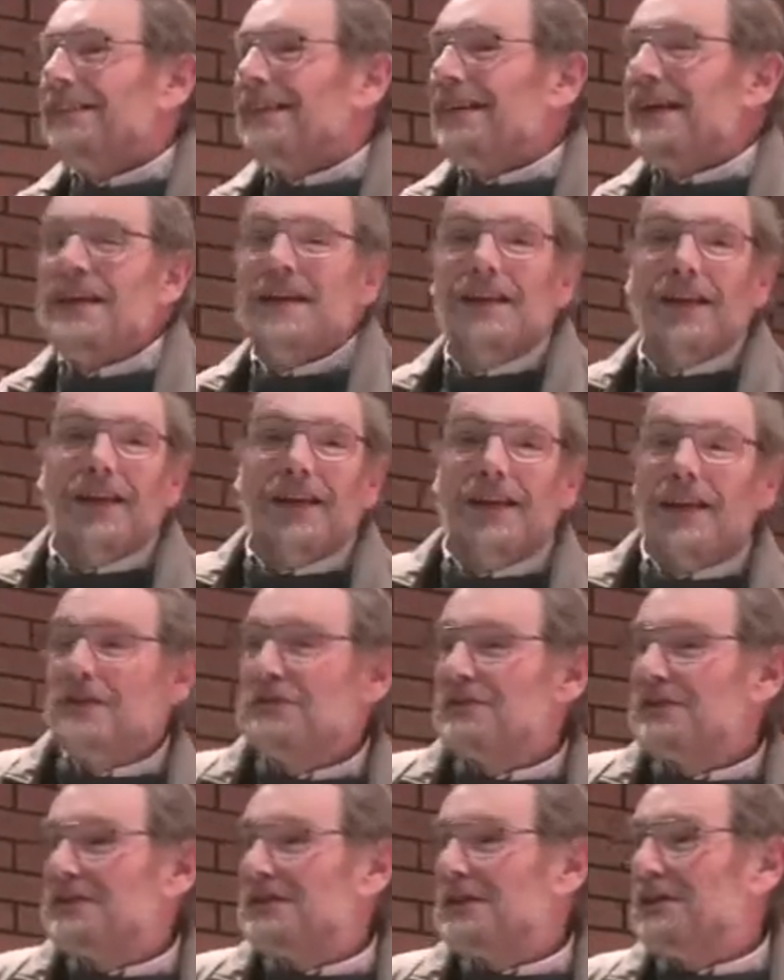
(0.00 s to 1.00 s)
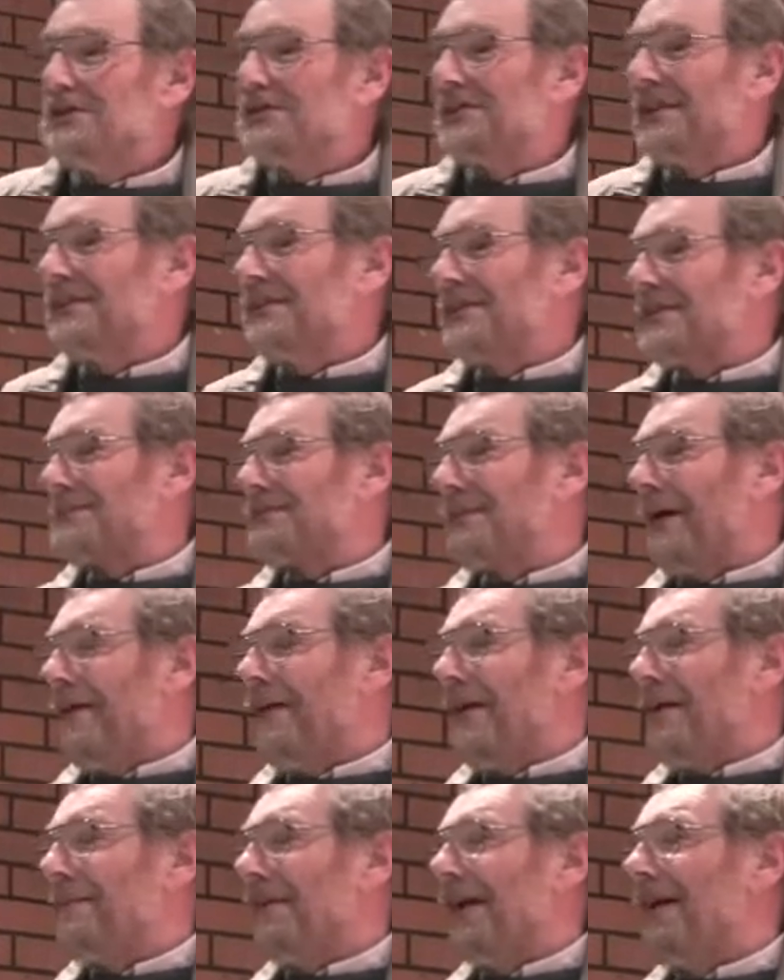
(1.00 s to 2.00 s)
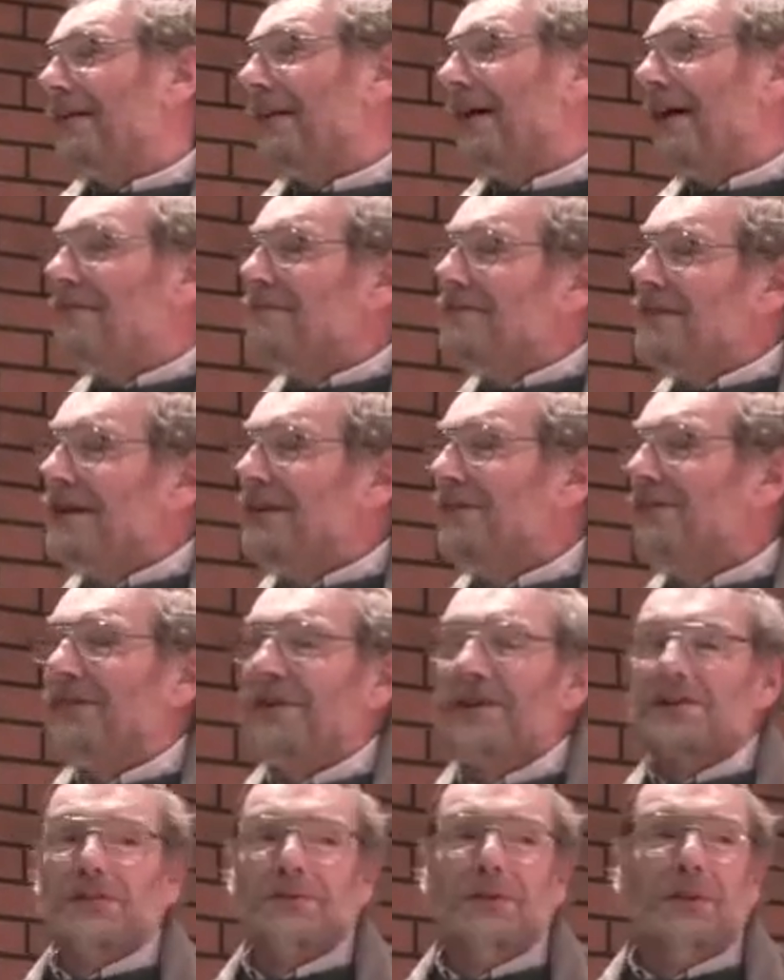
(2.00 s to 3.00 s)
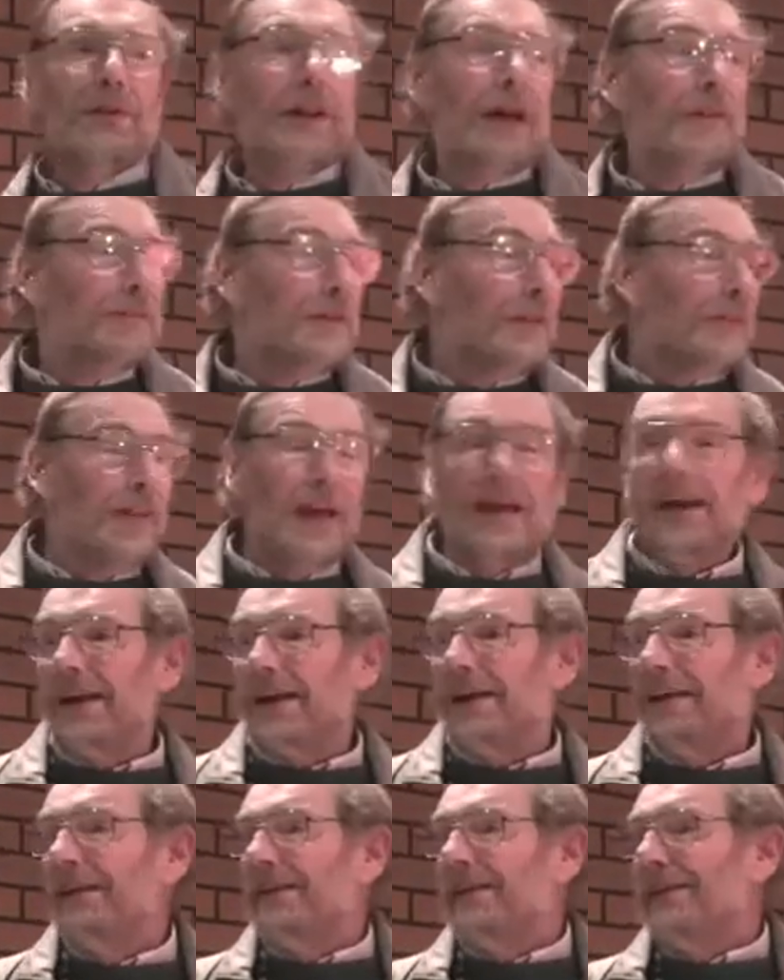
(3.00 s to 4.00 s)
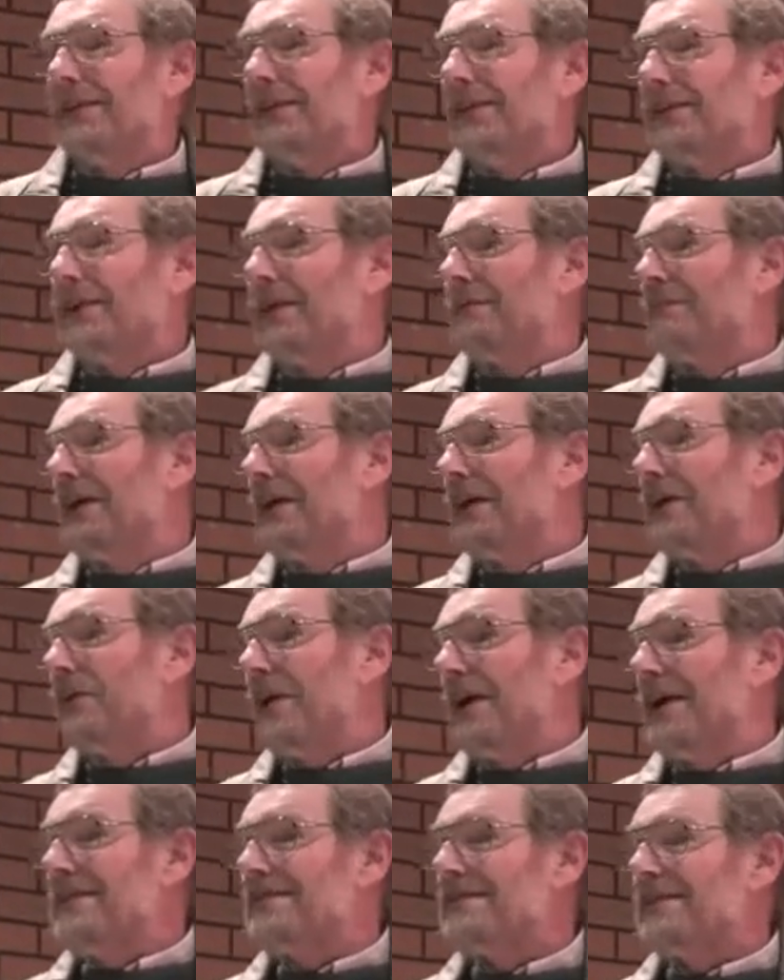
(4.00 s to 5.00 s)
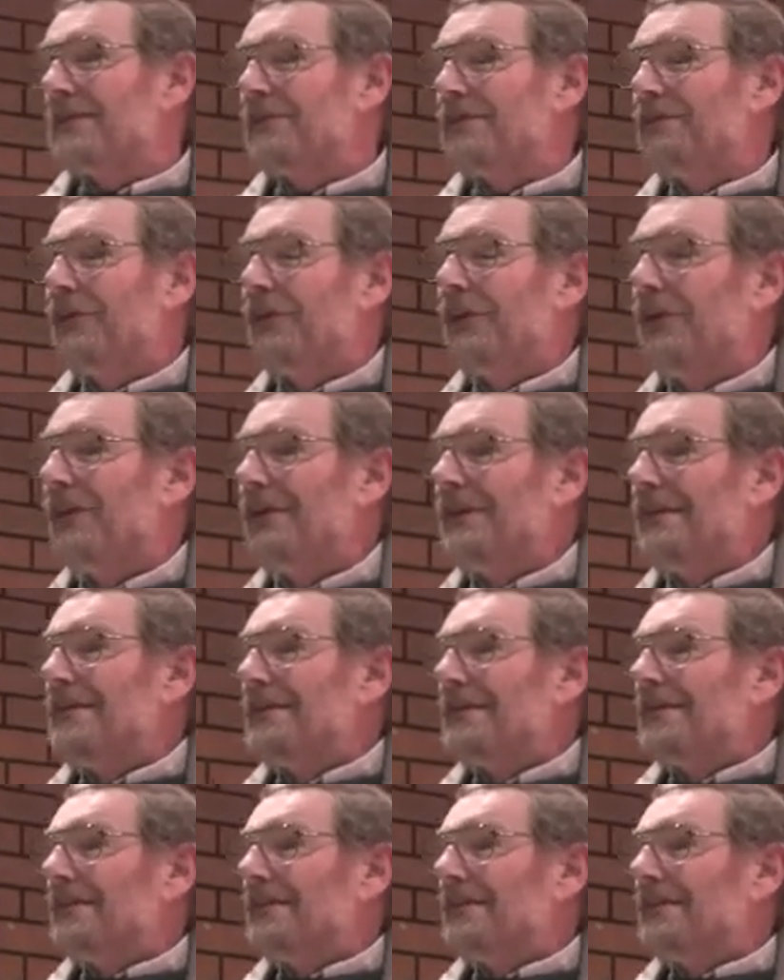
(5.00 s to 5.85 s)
In introducing this poem, I really first of all have to thank Comrade Kwesi for